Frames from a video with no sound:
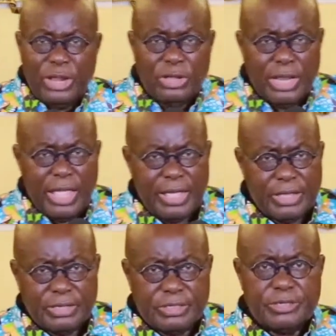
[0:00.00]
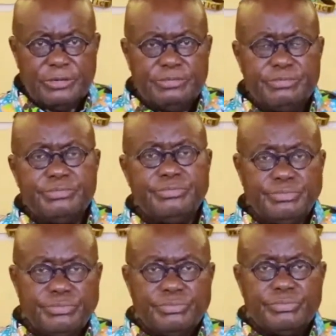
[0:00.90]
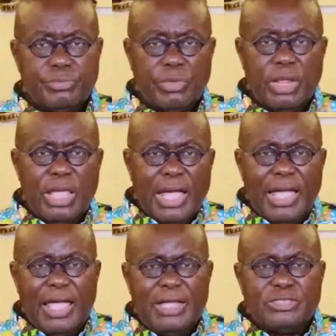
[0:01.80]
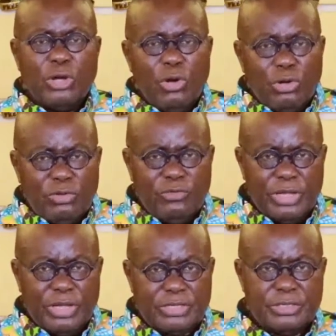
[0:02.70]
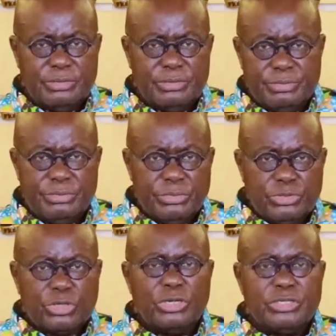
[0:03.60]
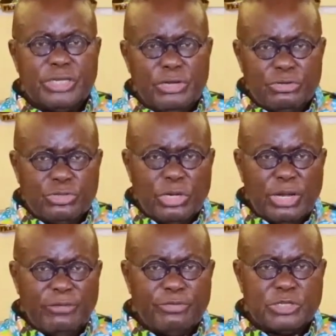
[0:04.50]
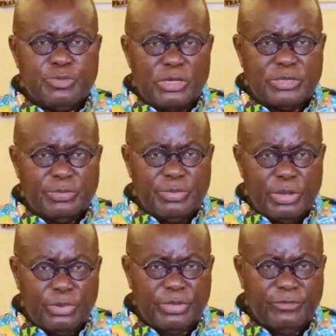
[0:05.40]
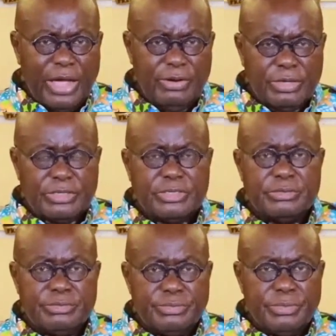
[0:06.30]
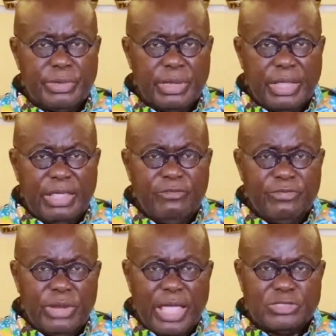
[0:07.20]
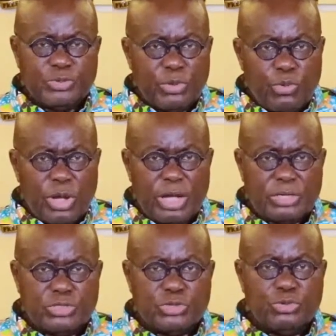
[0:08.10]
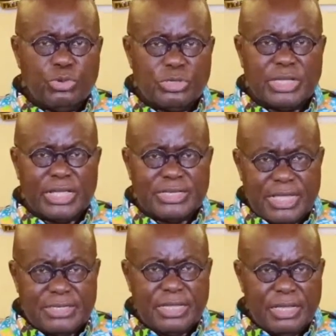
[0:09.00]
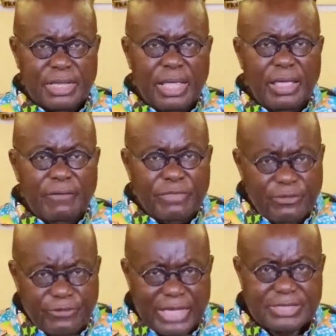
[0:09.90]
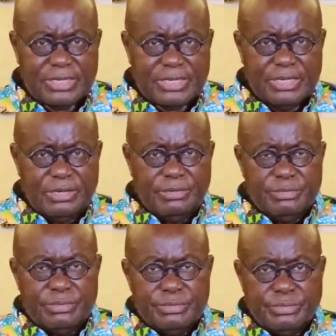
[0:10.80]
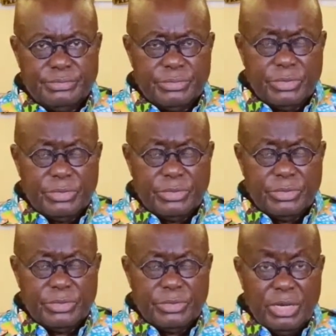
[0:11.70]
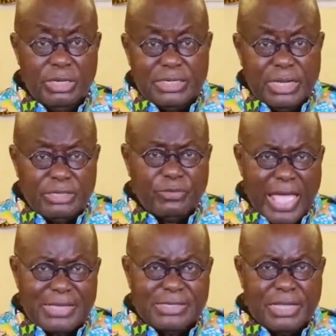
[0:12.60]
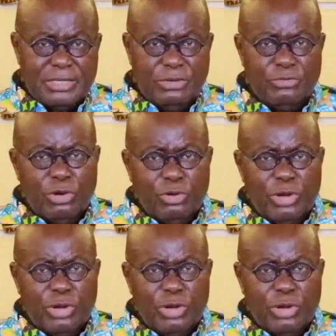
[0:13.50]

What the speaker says: Fellow Ghanaians, I urge all of us to continue to live responsibly with the virus, even as we work towards accessing the vaccine. Details of the access and